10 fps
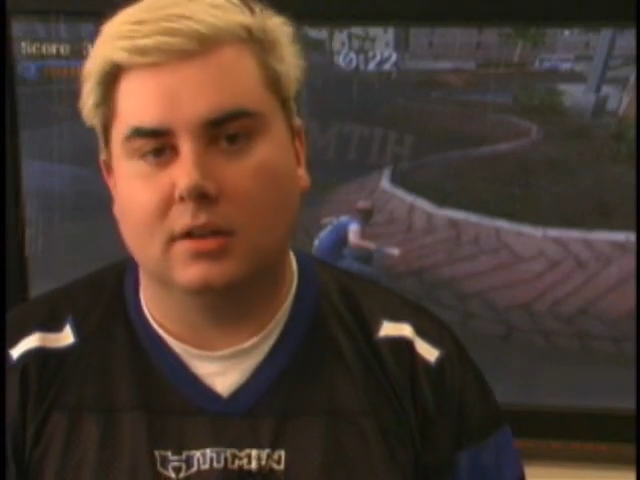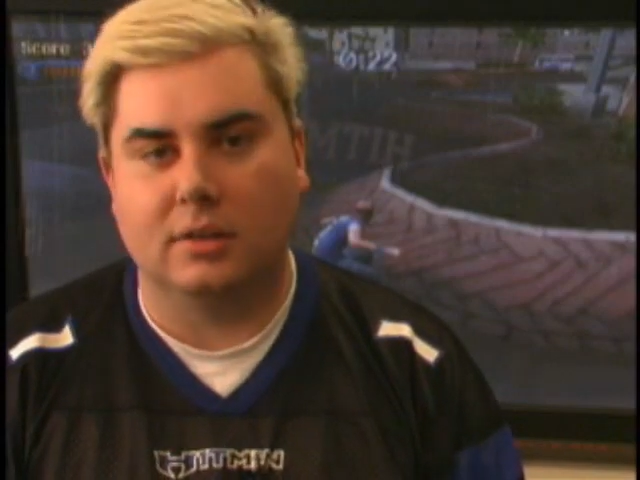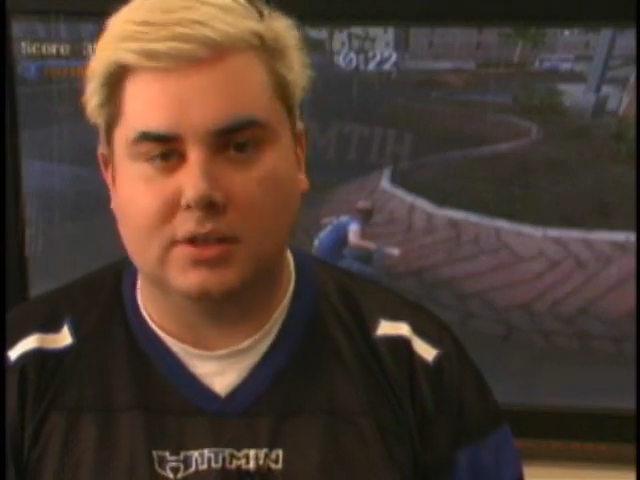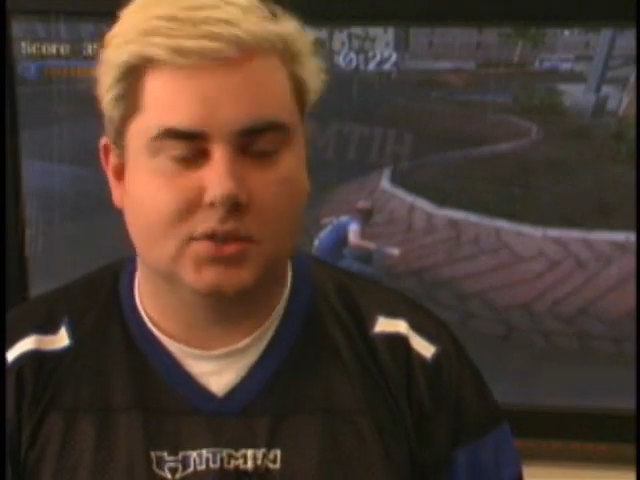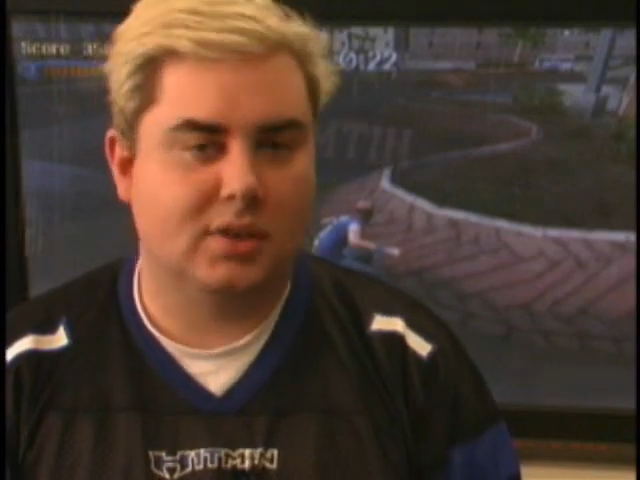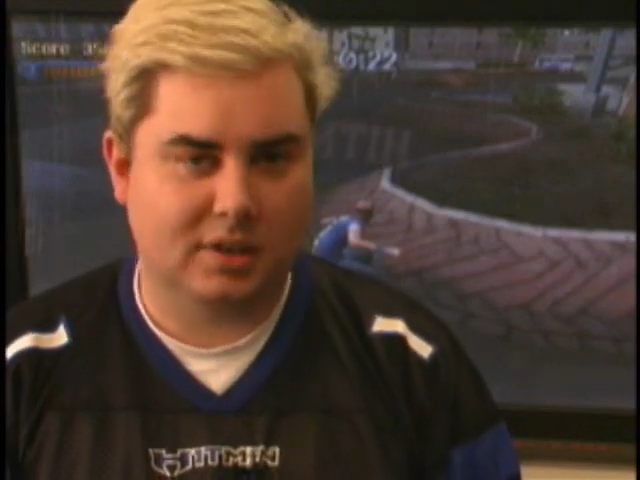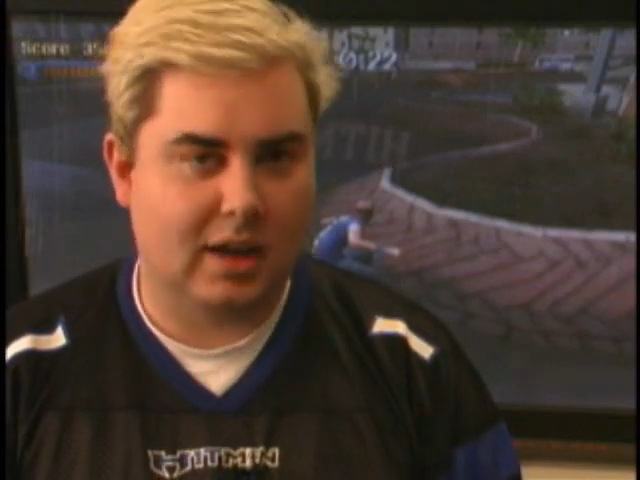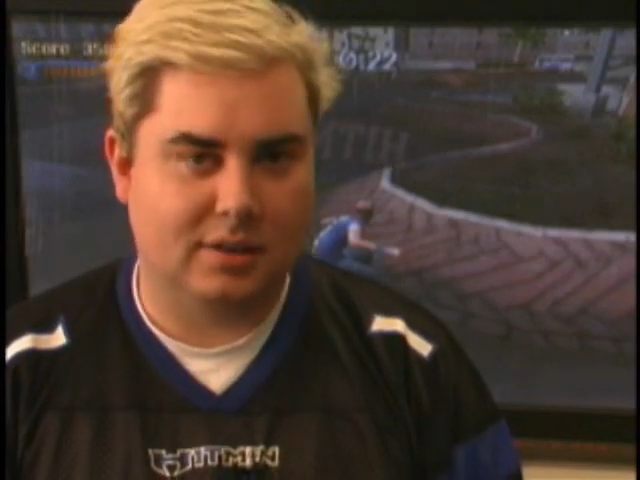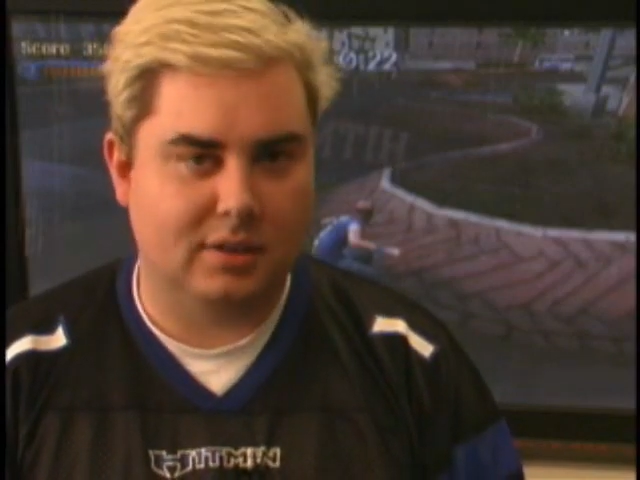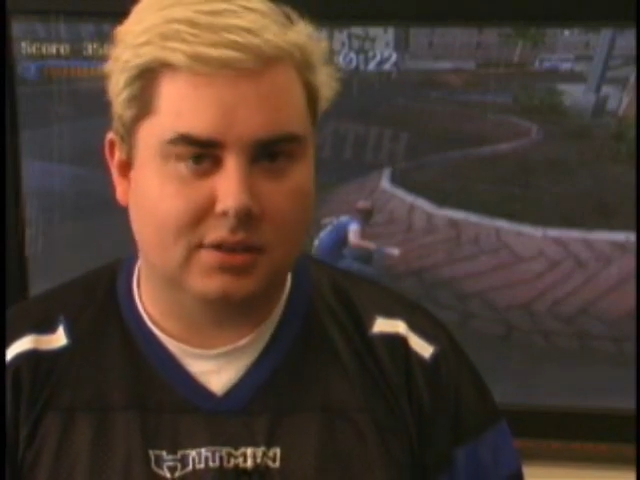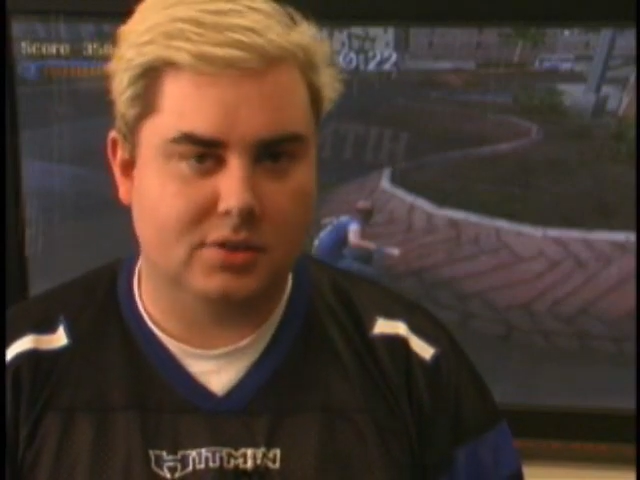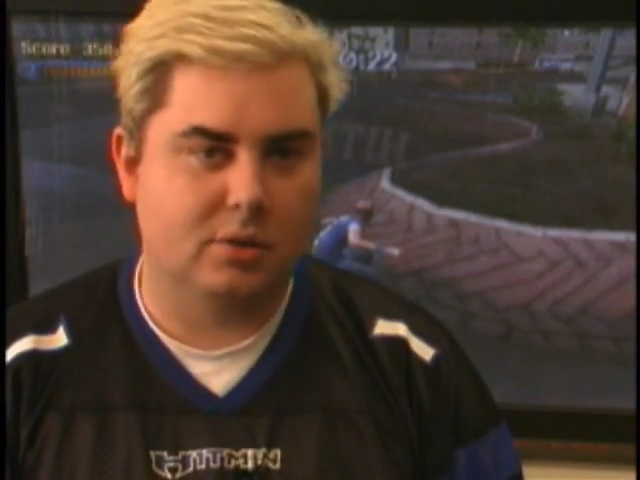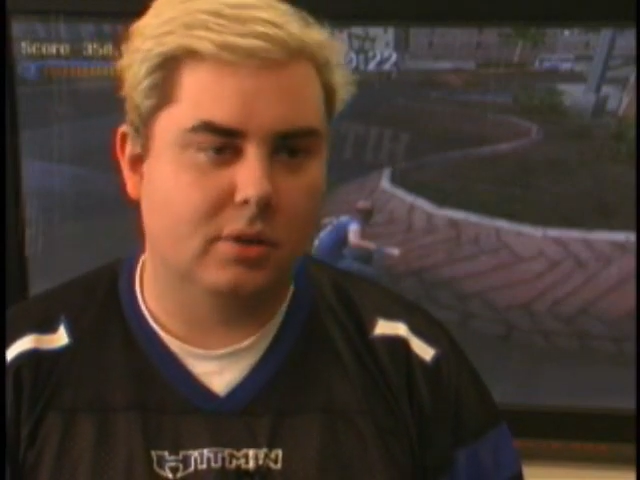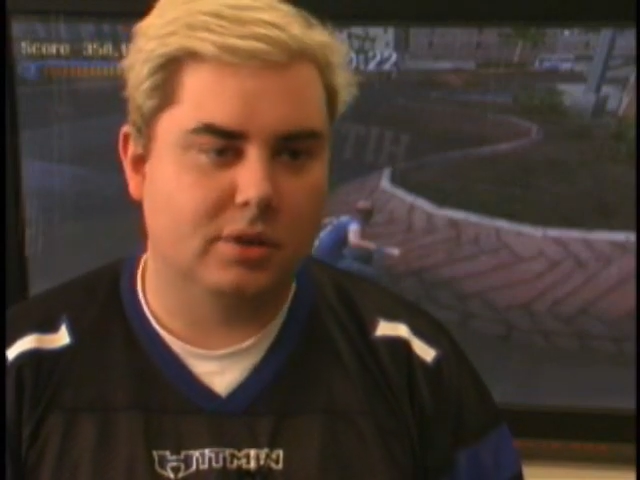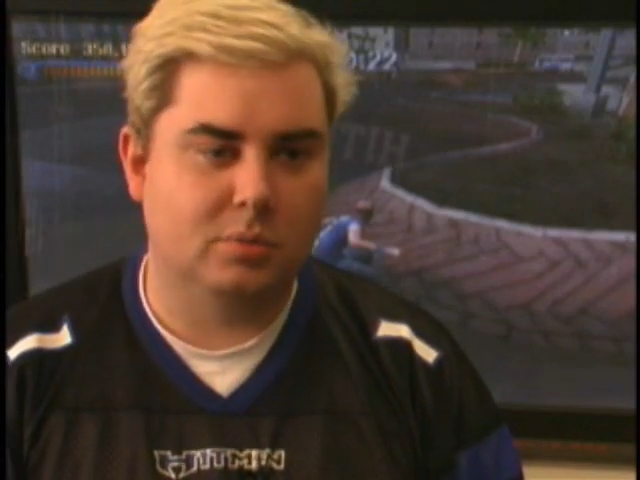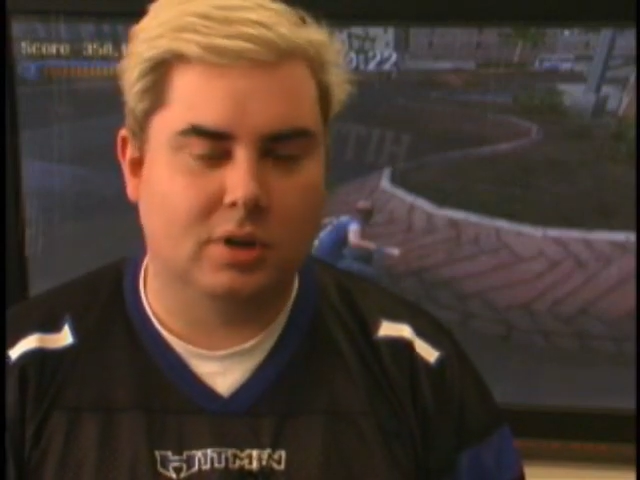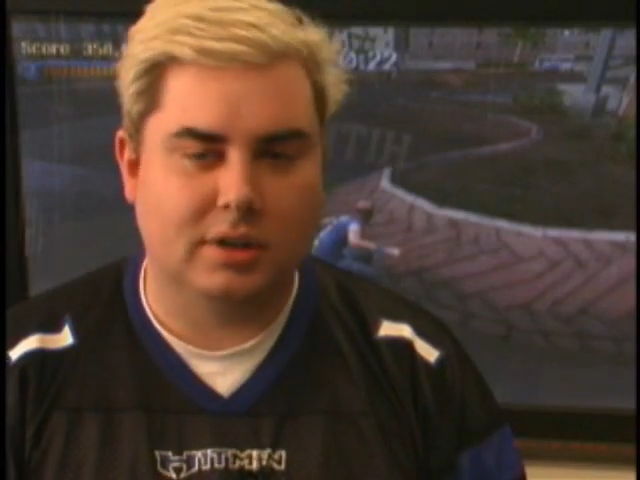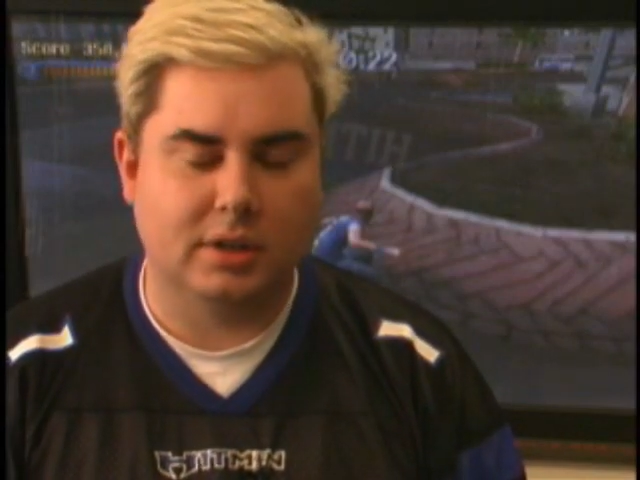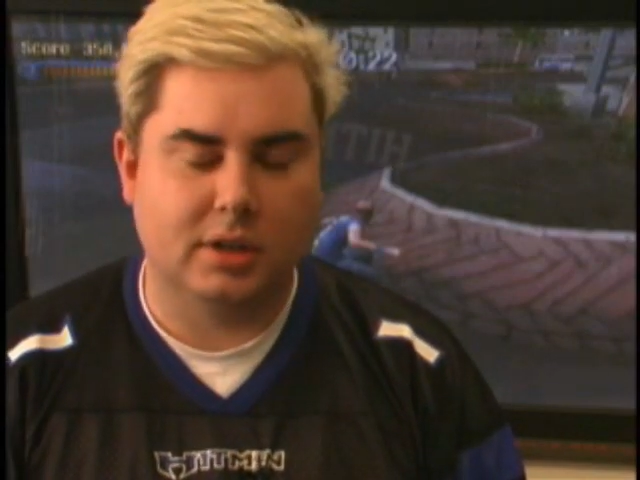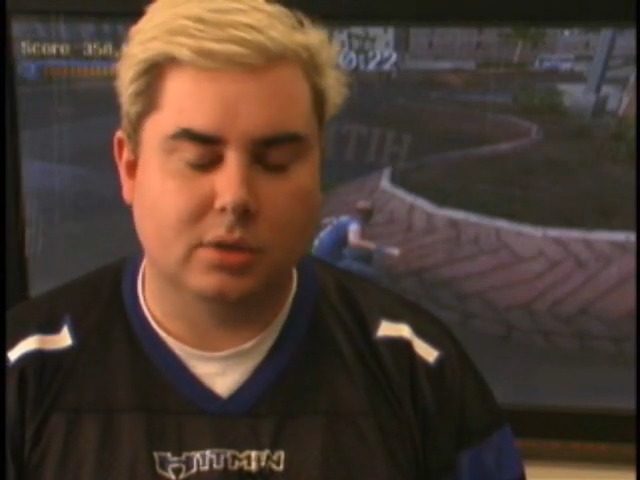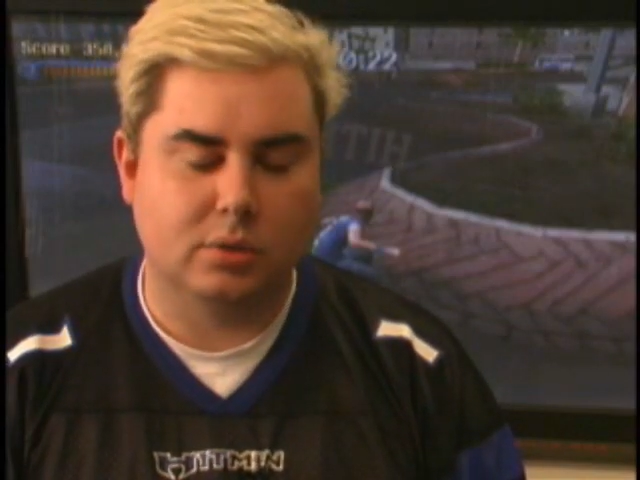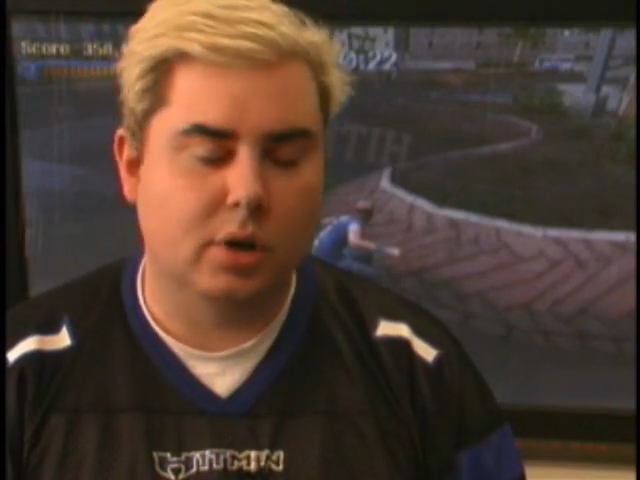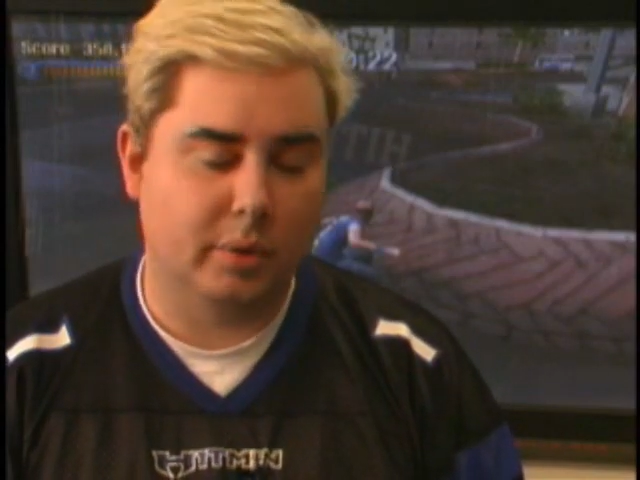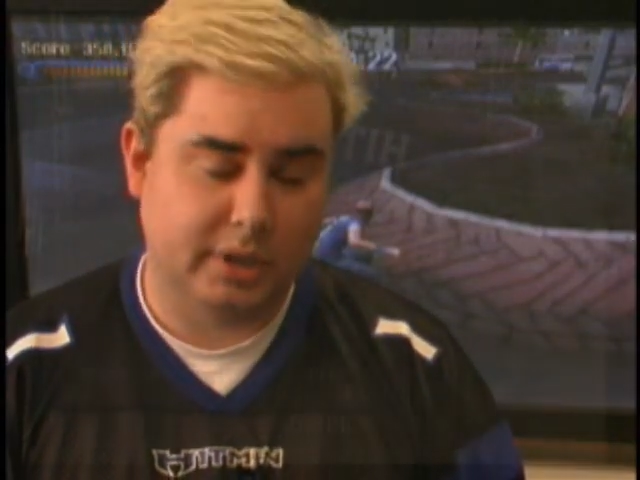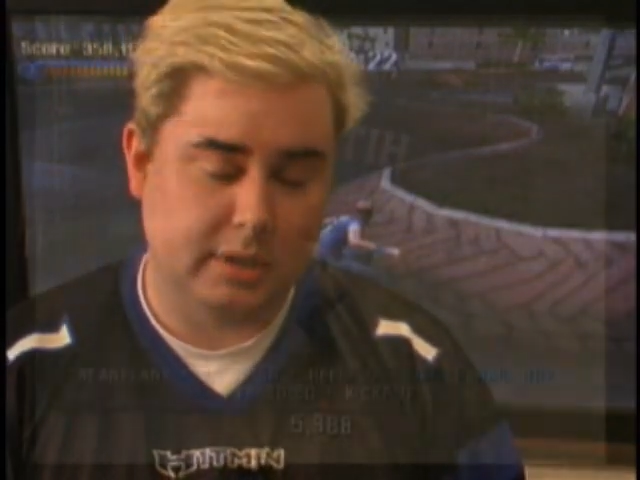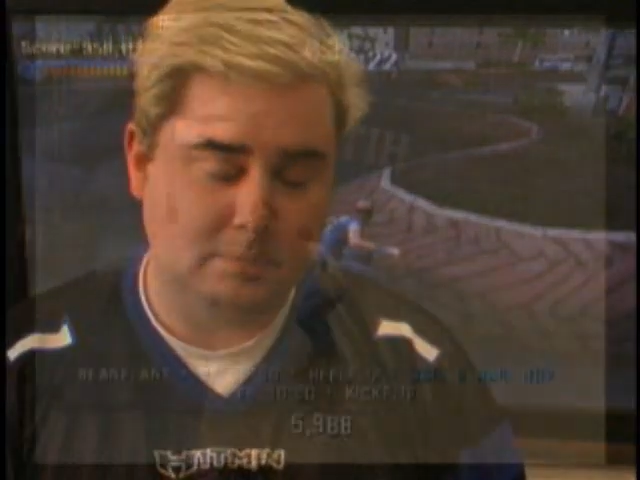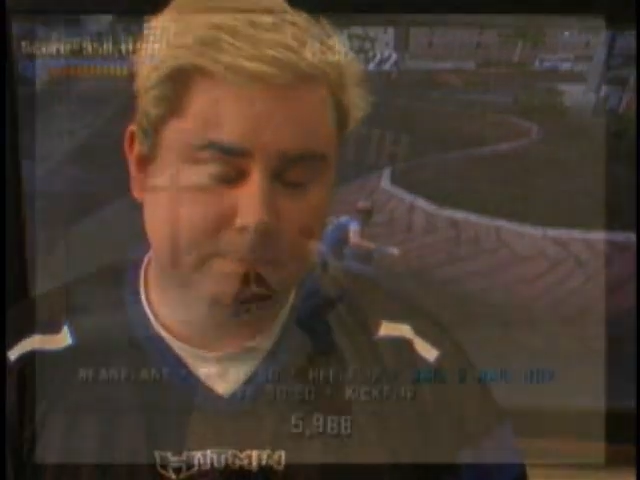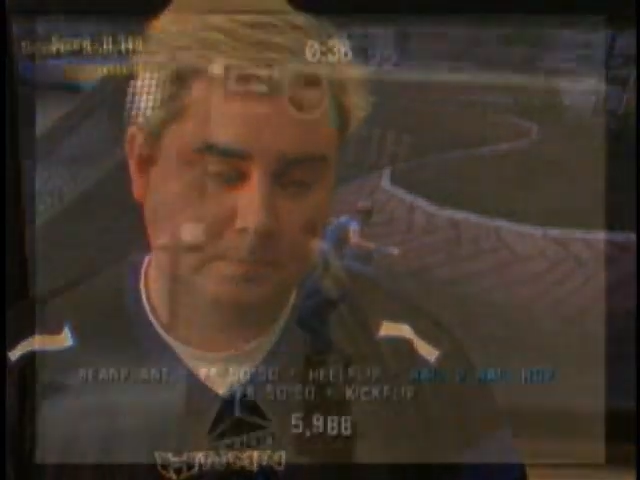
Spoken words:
These are the kind of things you're going to want to know going in.